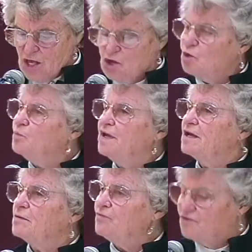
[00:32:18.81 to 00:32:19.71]
You'll be
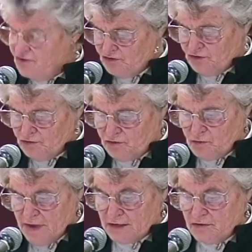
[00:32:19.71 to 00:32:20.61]
in a position
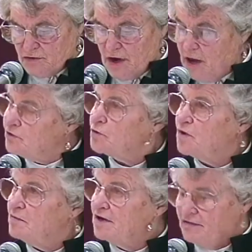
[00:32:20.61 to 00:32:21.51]
to mentor other
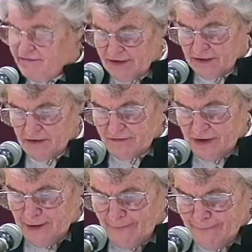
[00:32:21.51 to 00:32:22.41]
women
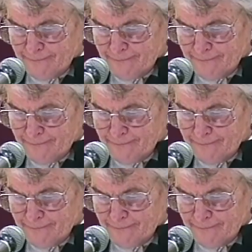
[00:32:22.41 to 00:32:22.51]
effectively,